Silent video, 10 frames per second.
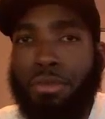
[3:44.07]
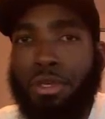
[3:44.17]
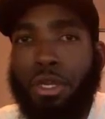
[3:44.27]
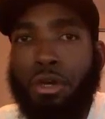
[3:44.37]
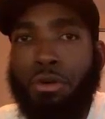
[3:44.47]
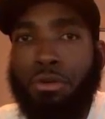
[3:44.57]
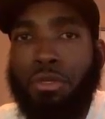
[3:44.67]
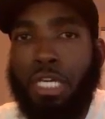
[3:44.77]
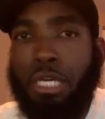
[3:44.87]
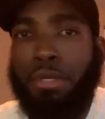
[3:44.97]
you know,
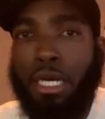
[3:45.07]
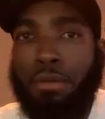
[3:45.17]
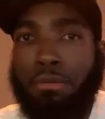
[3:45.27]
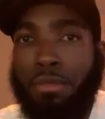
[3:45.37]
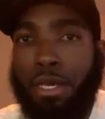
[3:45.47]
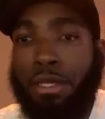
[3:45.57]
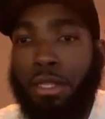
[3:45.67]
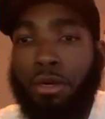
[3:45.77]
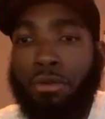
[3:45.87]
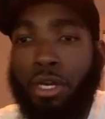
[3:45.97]
keep it up. They, will
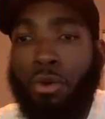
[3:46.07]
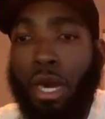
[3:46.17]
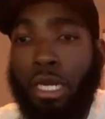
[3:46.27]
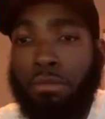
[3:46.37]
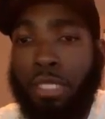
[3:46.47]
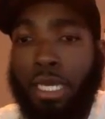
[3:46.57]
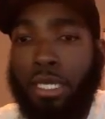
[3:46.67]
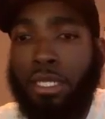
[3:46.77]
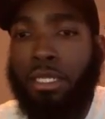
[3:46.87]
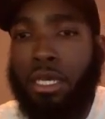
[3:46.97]
they'll, they'll wind up
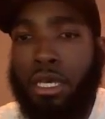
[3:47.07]
taking it.